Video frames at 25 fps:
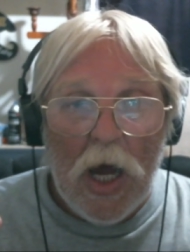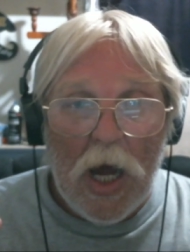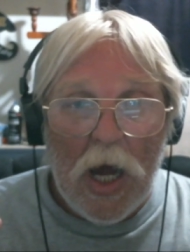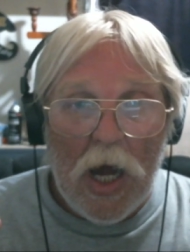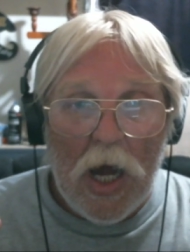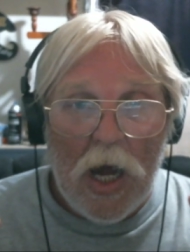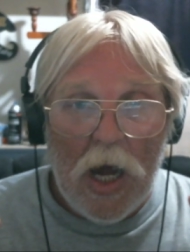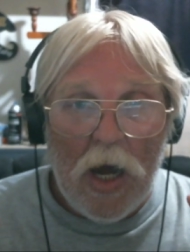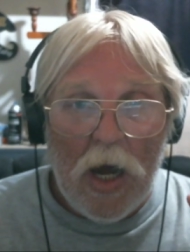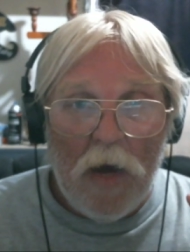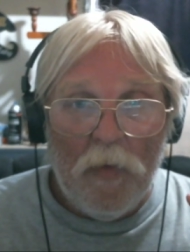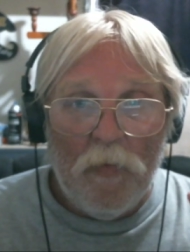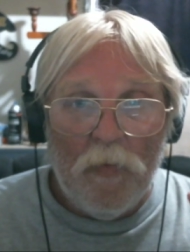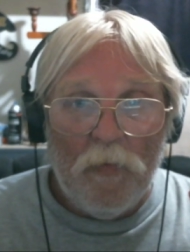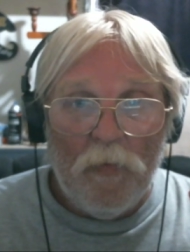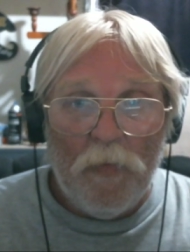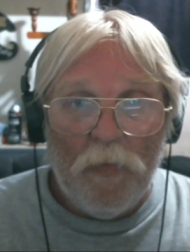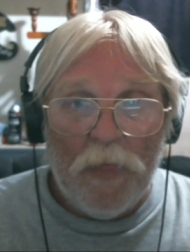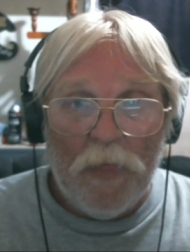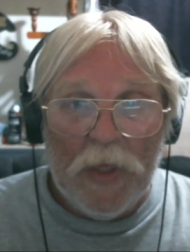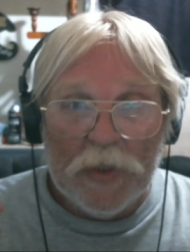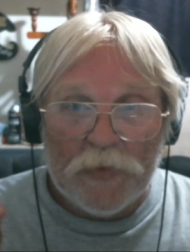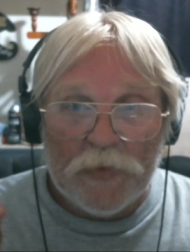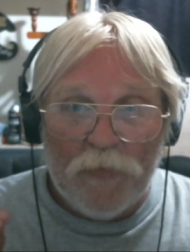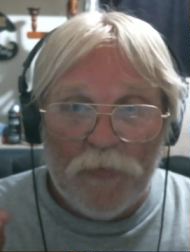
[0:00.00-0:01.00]
Um,
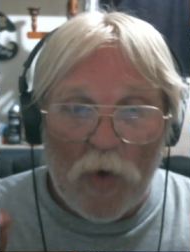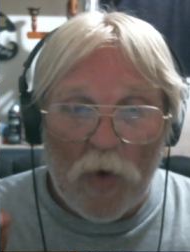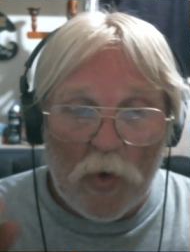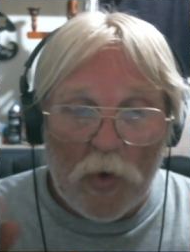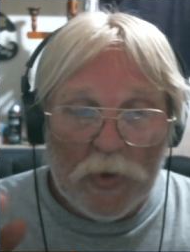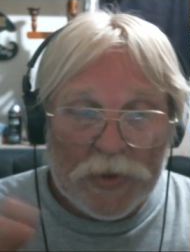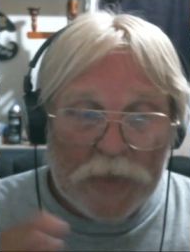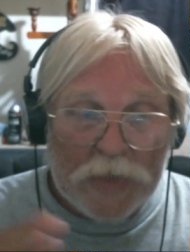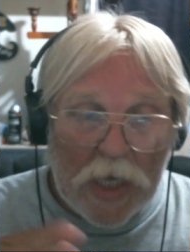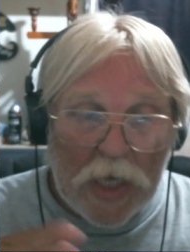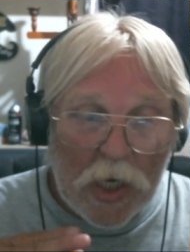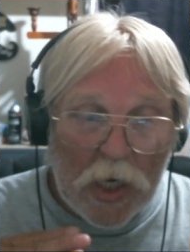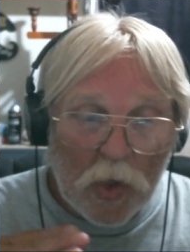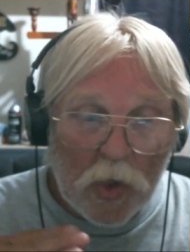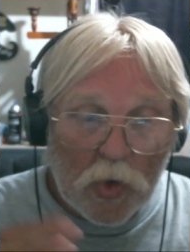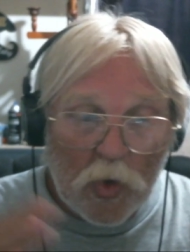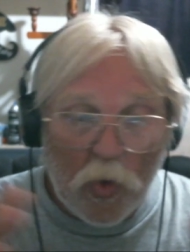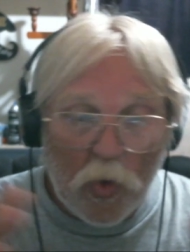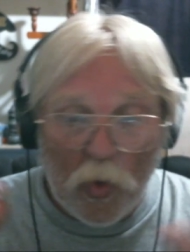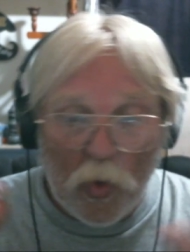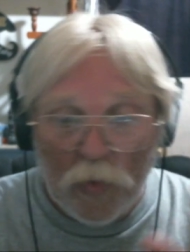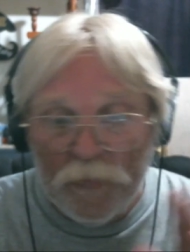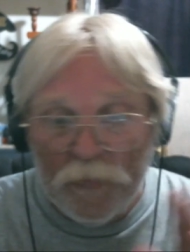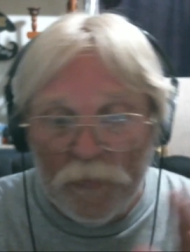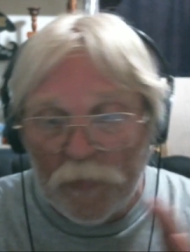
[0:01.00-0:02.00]
as far as
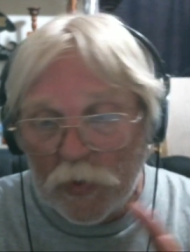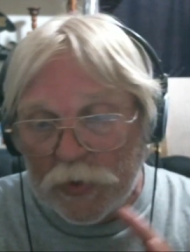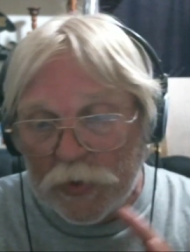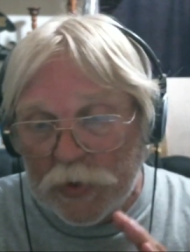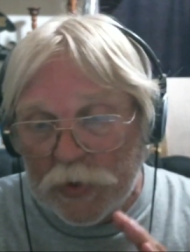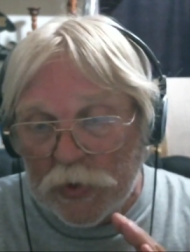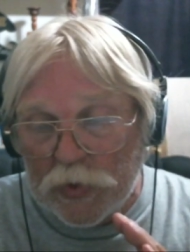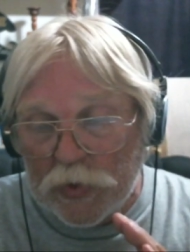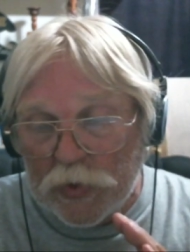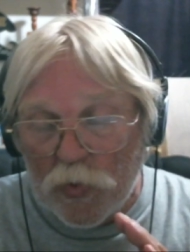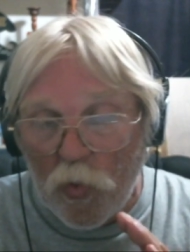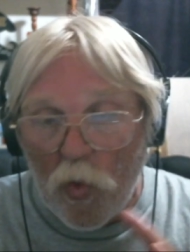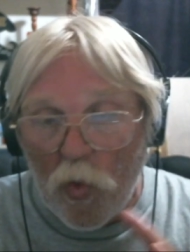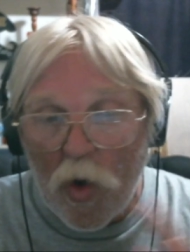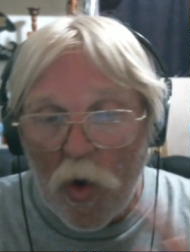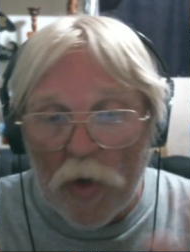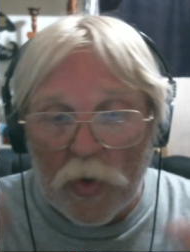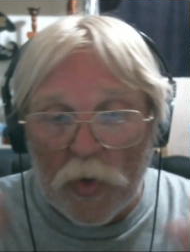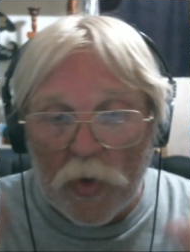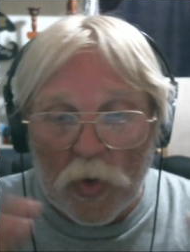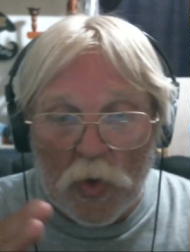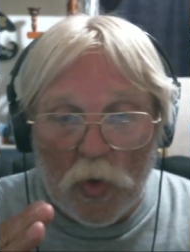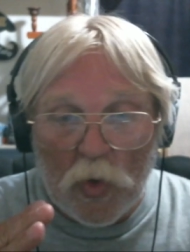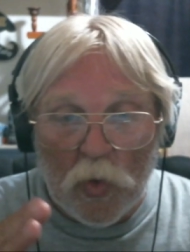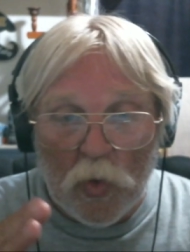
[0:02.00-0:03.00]
air-cooled versus
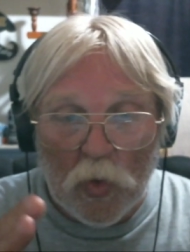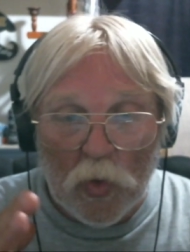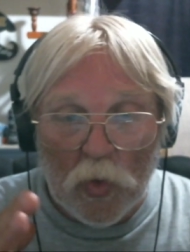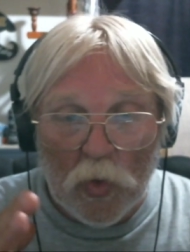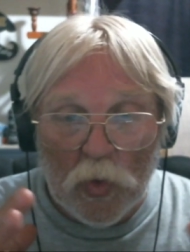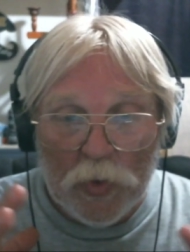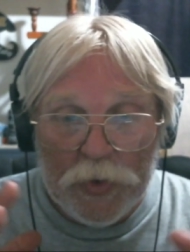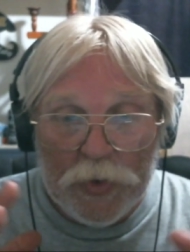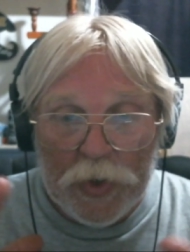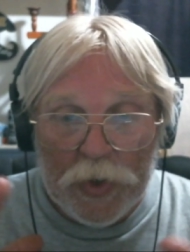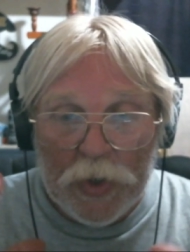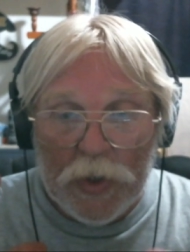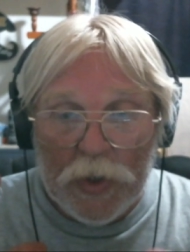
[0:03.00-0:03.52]
water-cooled,